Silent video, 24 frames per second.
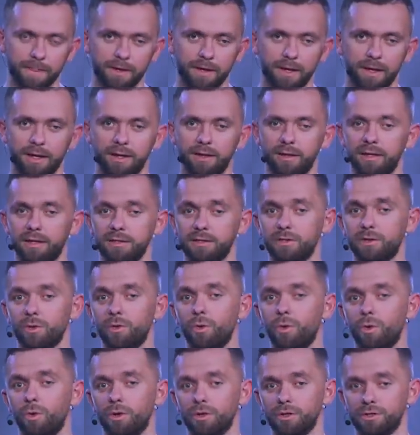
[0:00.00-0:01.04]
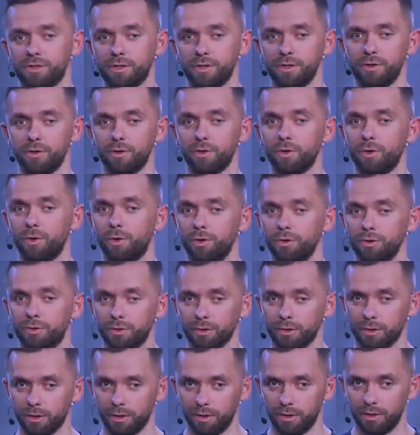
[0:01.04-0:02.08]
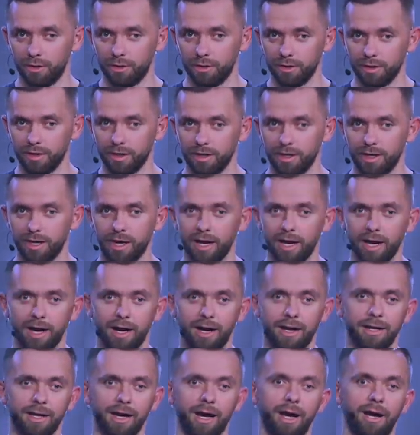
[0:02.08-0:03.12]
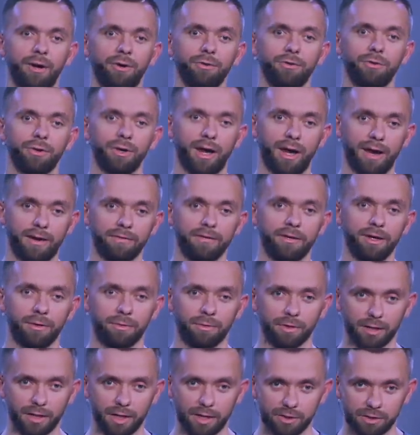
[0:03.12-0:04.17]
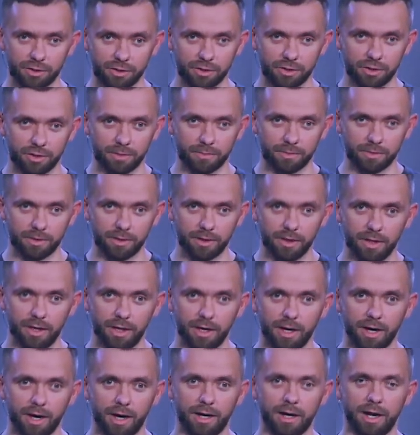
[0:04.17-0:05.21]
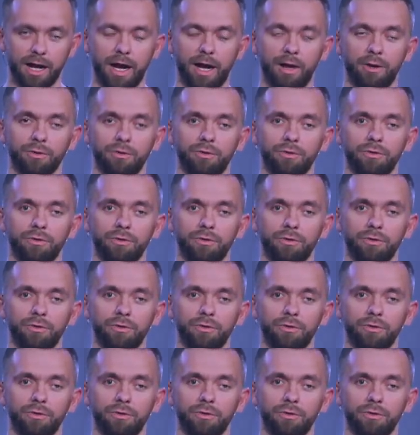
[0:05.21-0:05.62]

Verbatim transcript: In this course, you're going to learn on how to have that relationship, on how to